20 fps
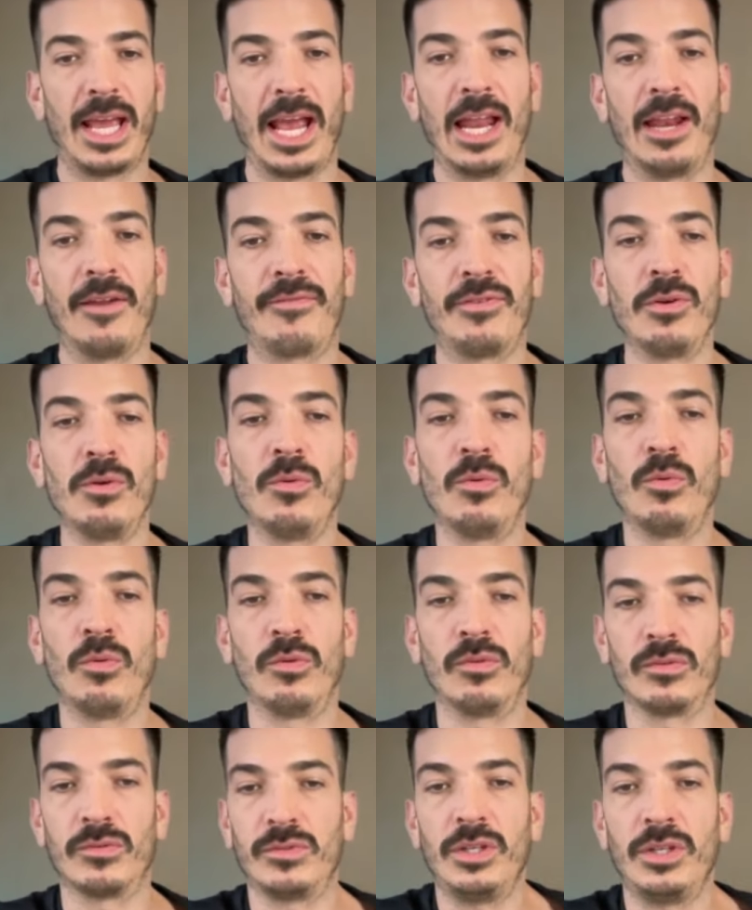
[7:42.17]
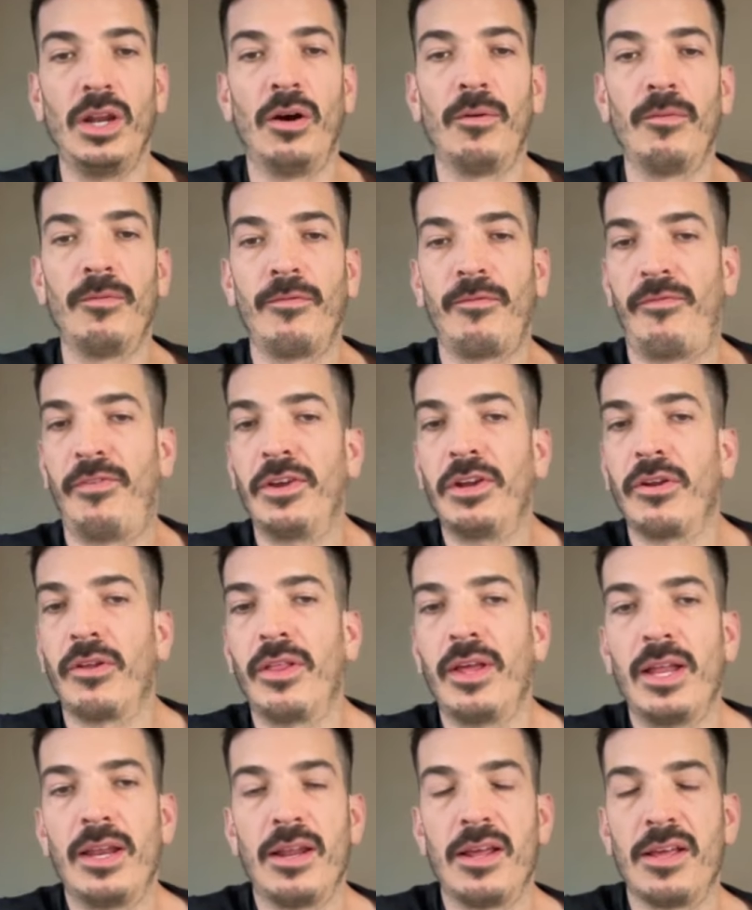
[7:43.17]
and if you, you know, figure
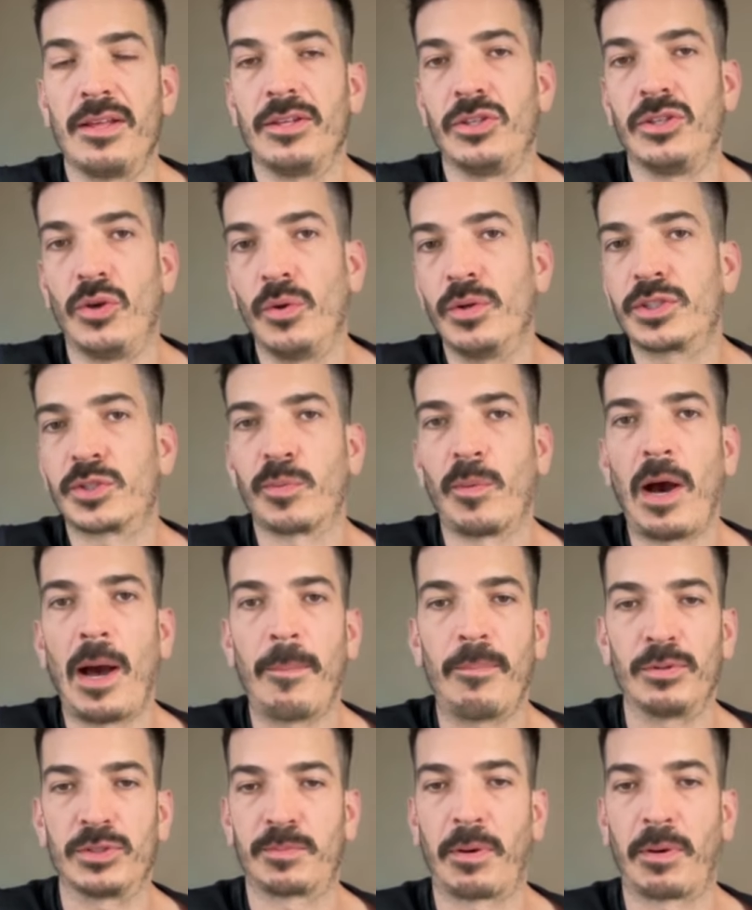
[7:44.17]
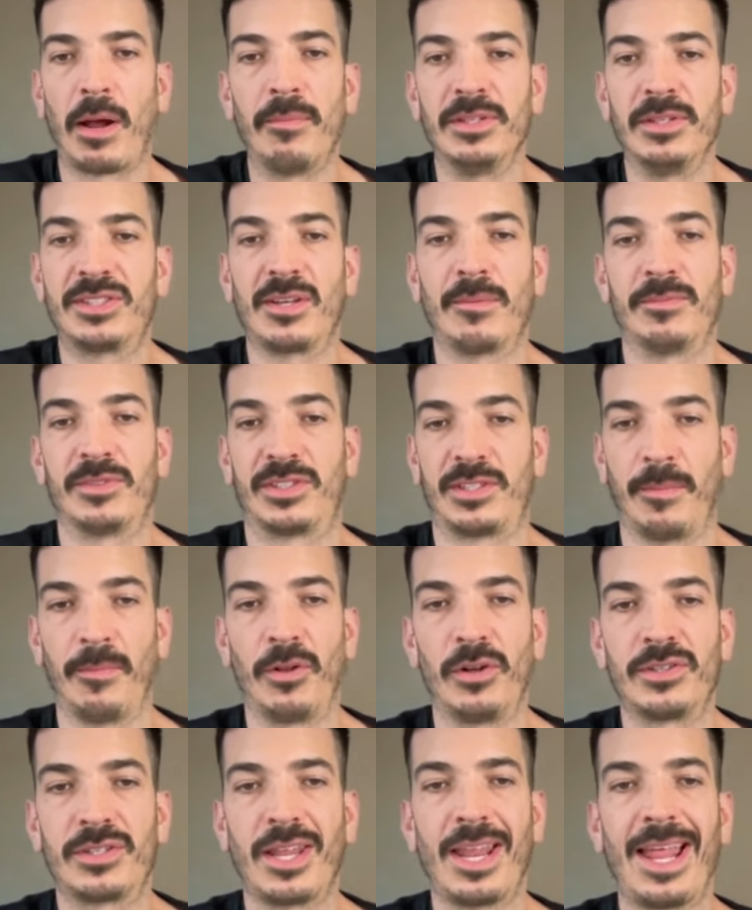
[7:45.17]
that Uniswap was probably something
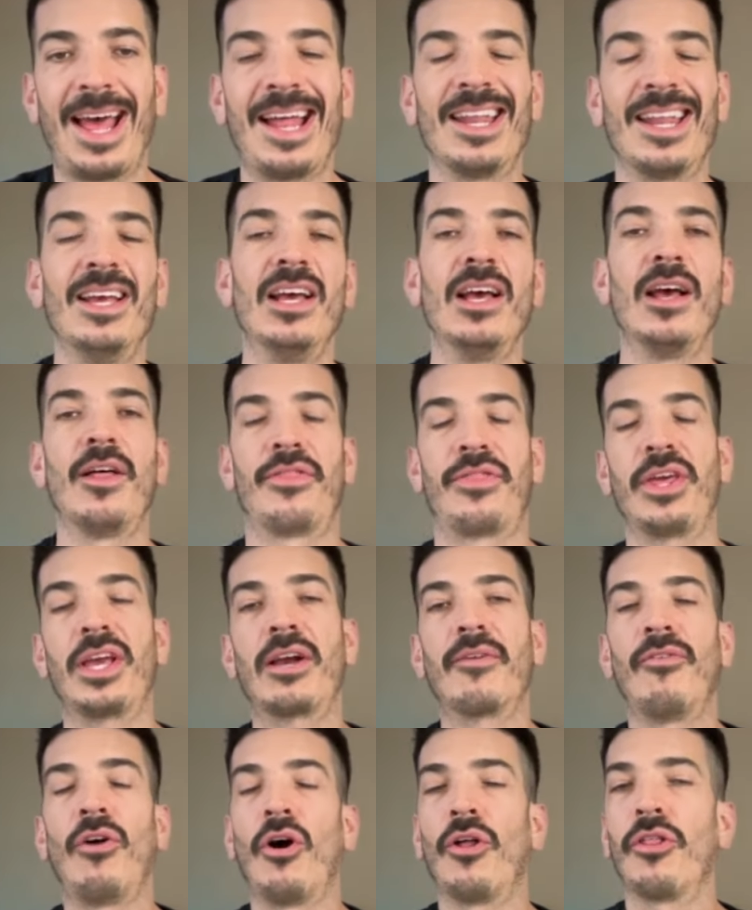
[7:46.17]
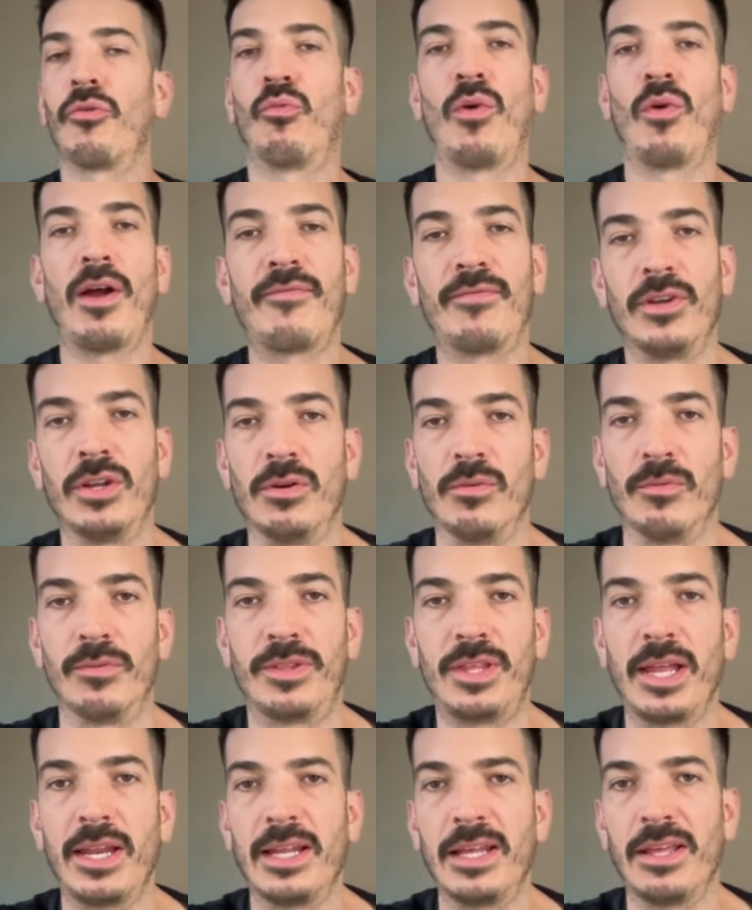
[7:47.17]
similar to that, think of all the revenue
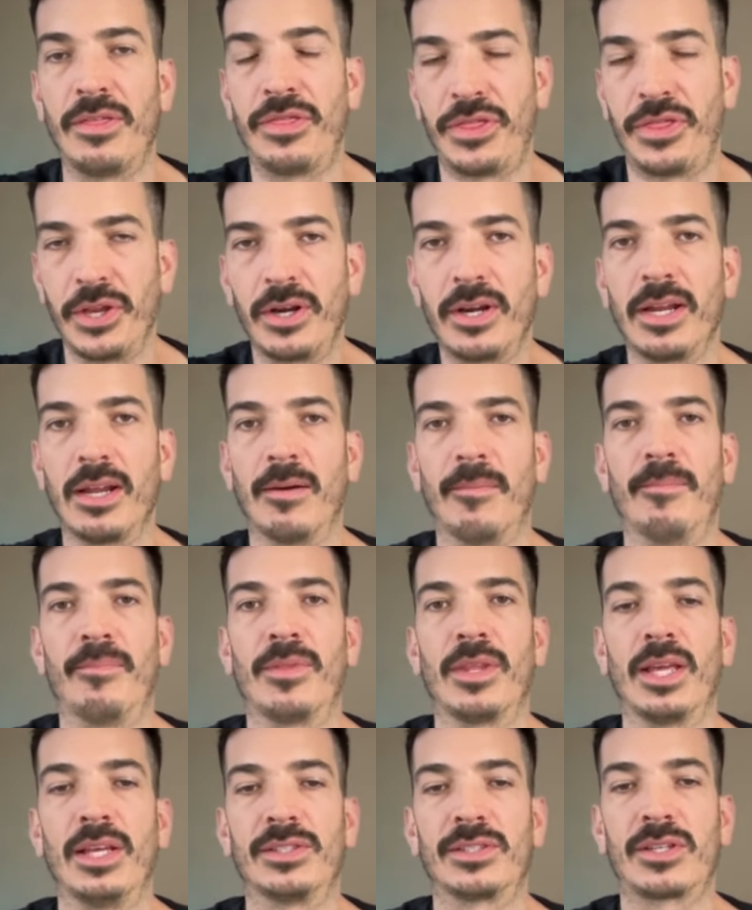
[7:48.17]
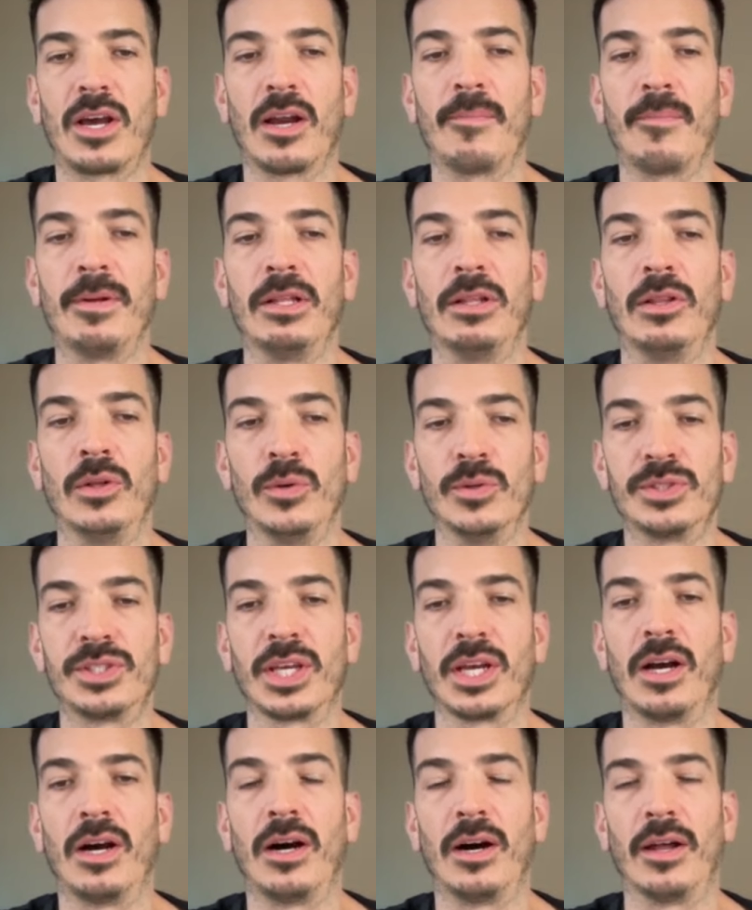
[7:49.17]
that Ethereum is going to be
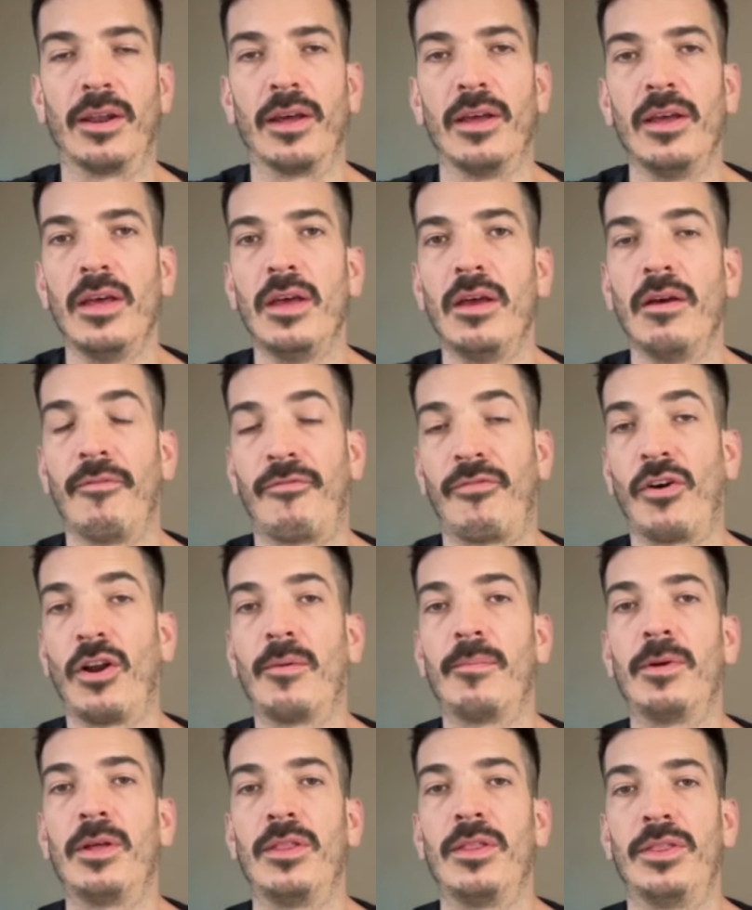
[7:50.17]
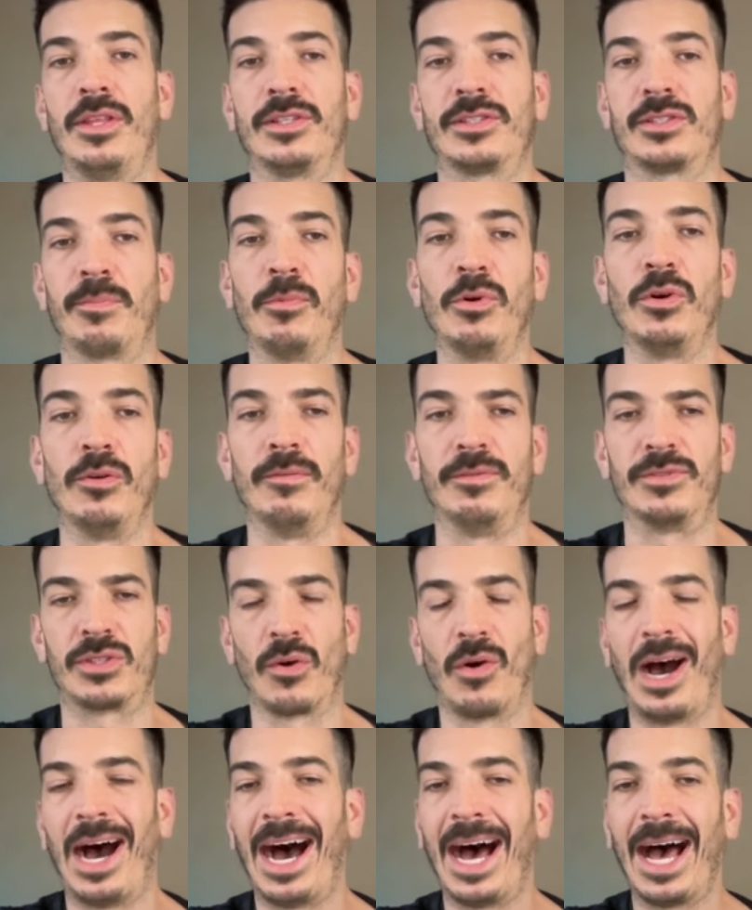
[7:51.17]
losing on from this move.
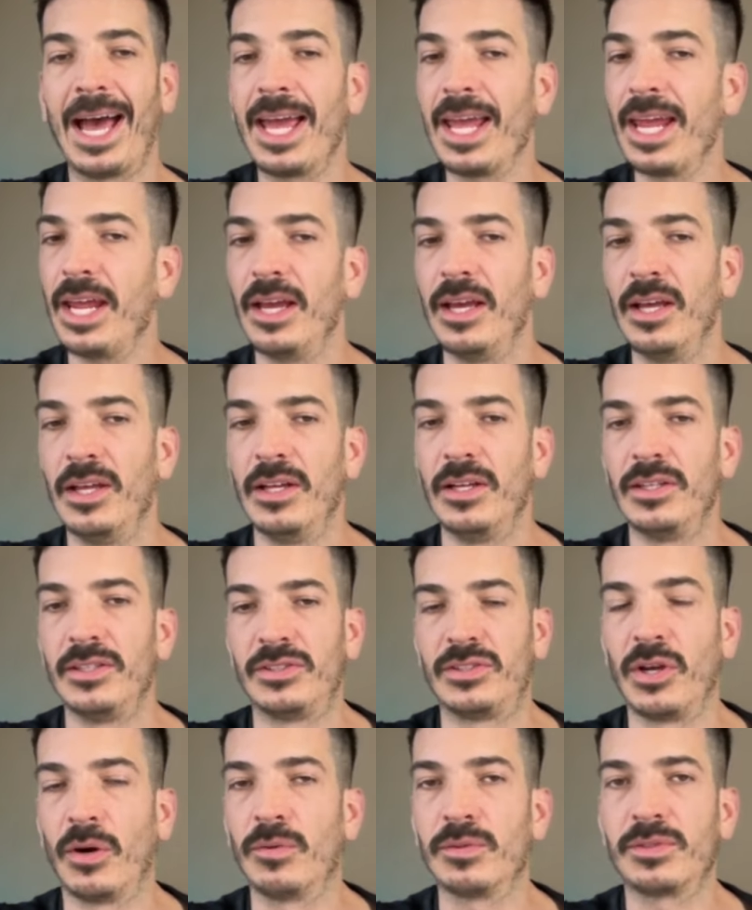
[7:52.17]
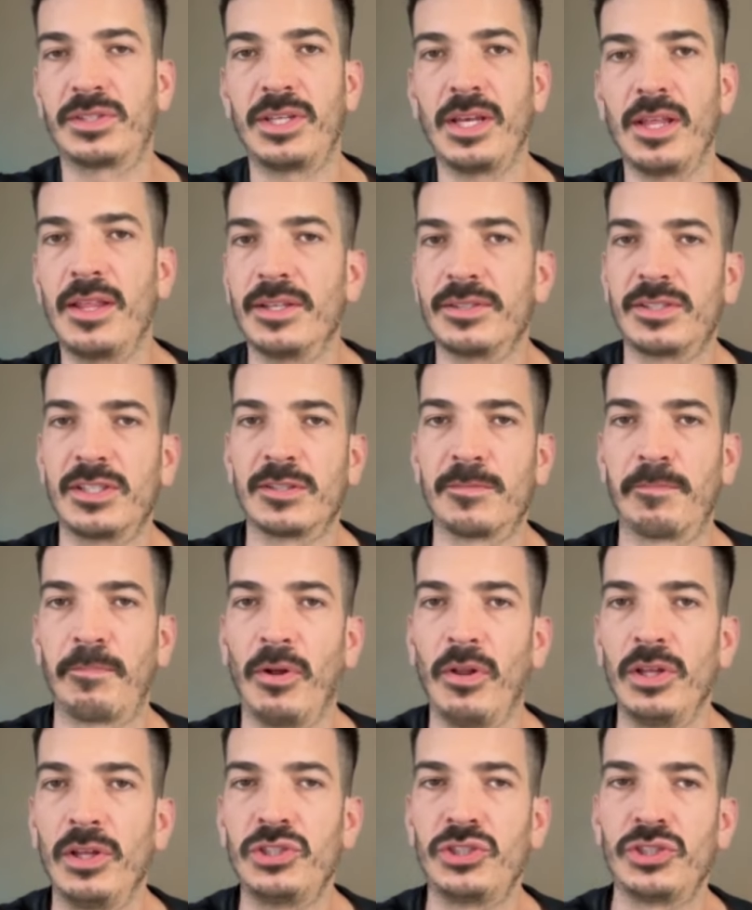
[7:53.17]
So I don't see this as
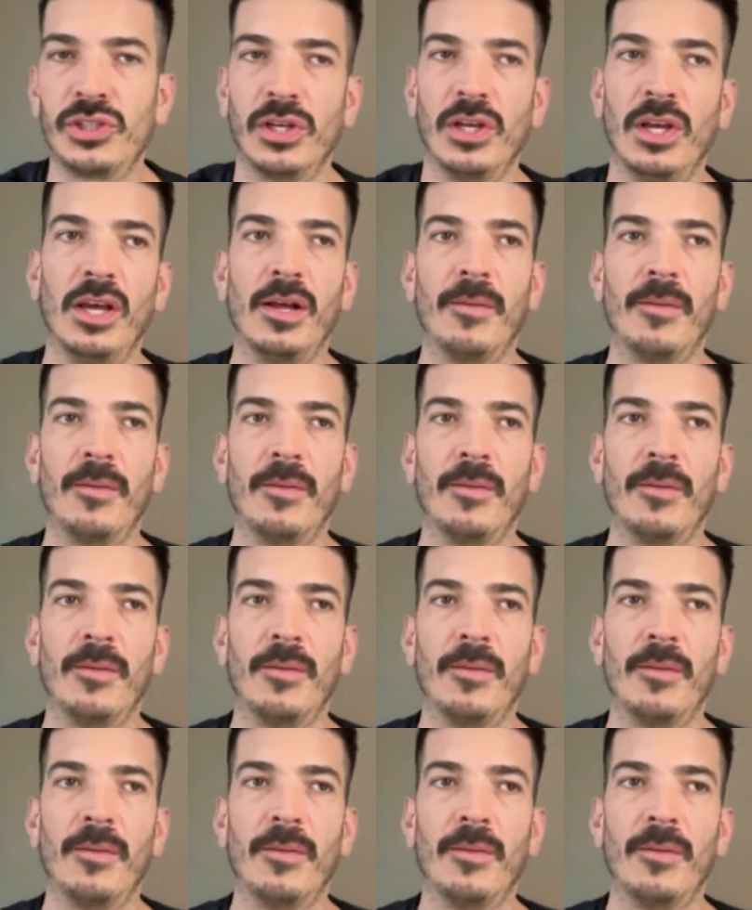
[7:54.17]
bullish.